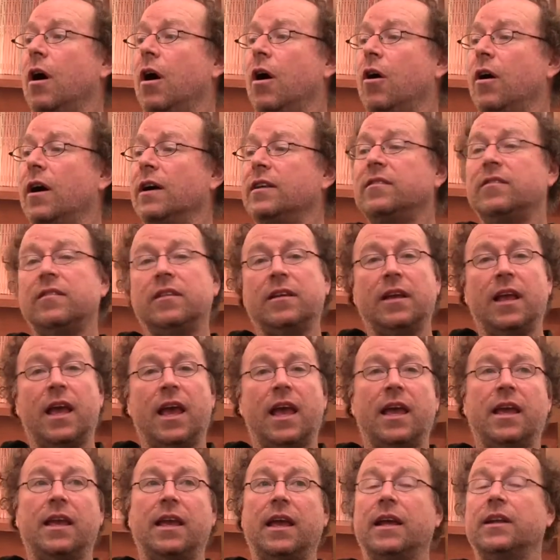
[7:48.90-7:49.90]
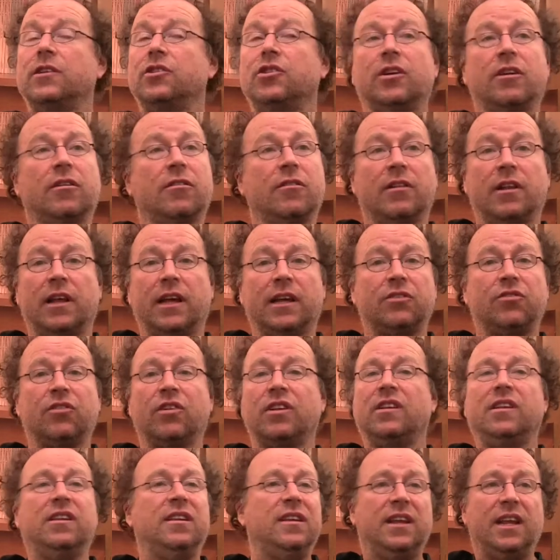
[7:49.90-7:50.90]
RCA and General
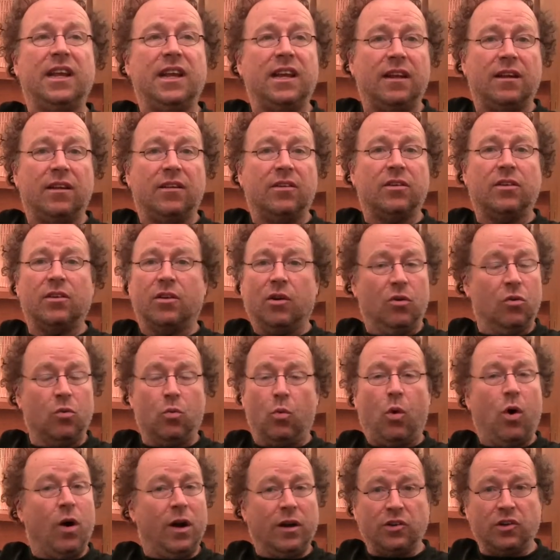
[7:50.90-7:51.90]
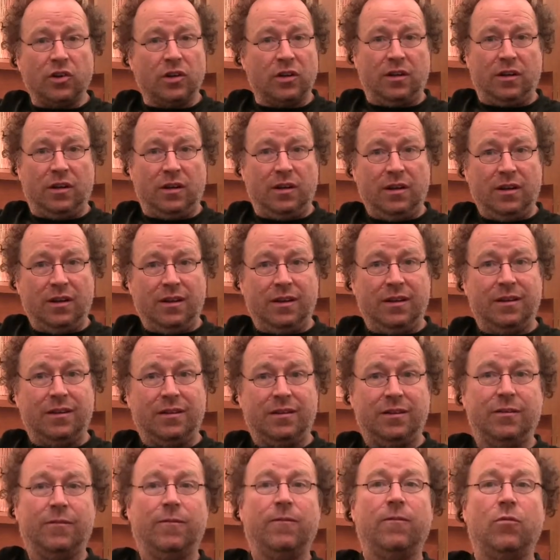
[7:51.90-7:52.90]
Electric didn't go to Washington
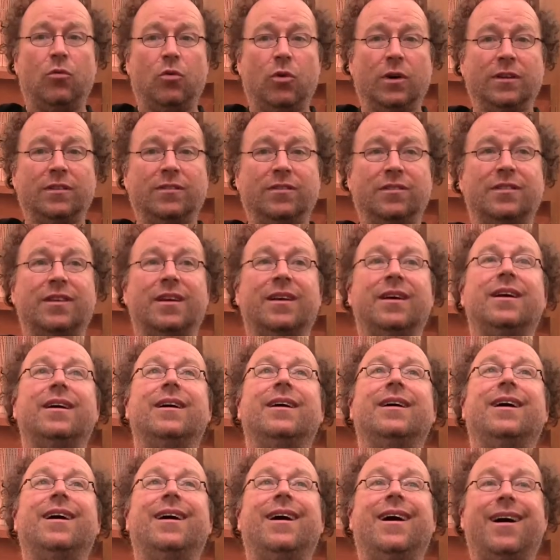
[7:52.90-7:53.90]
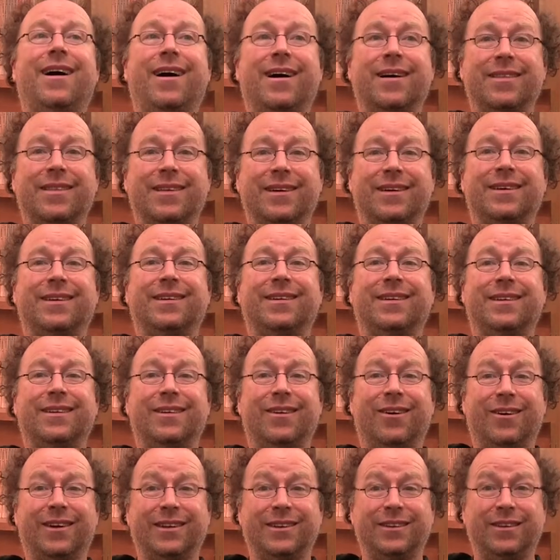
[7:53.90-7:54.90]
to force other
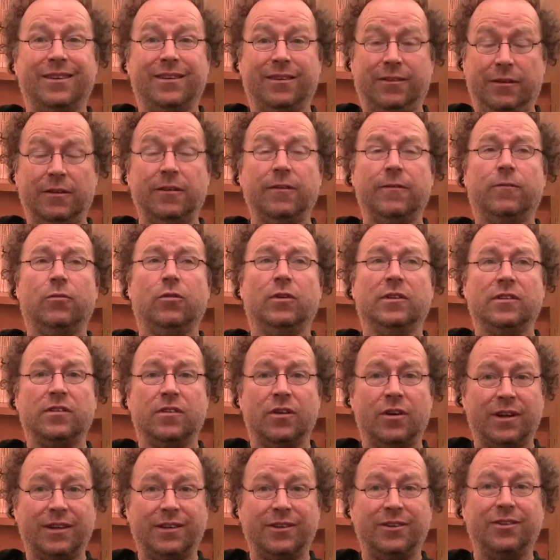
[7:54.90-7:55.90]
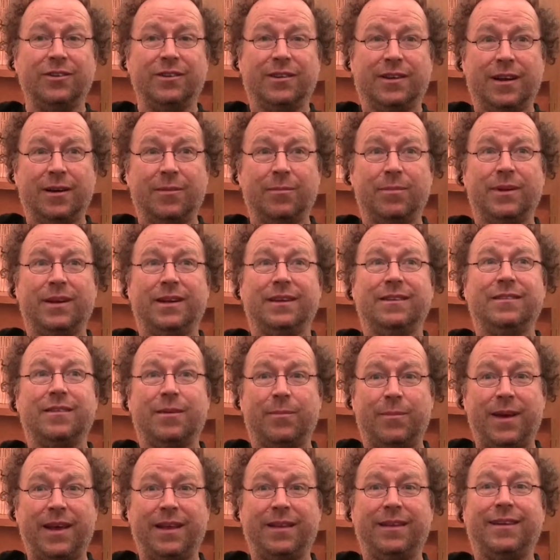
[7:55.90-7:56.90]
non to force non-union companies
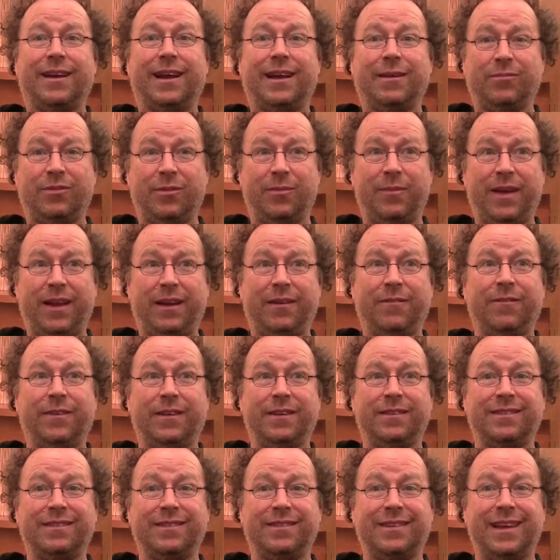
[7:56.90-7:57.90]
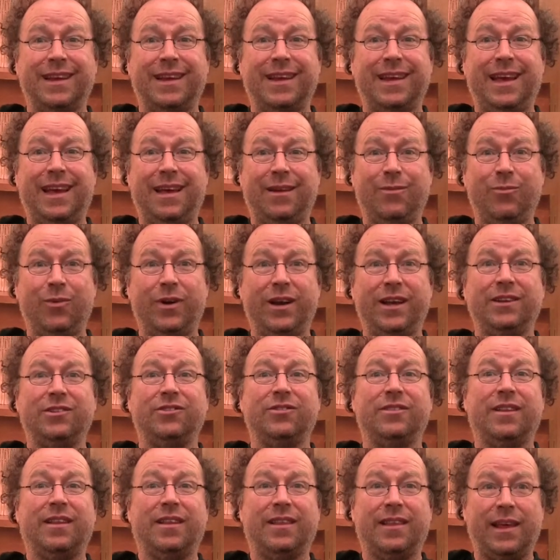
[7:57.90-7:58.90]
to pay the types of benefits and
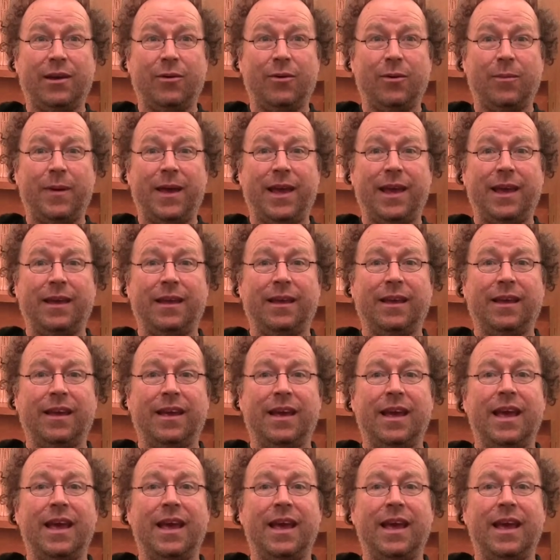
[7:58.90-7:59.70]
wages that they were paying.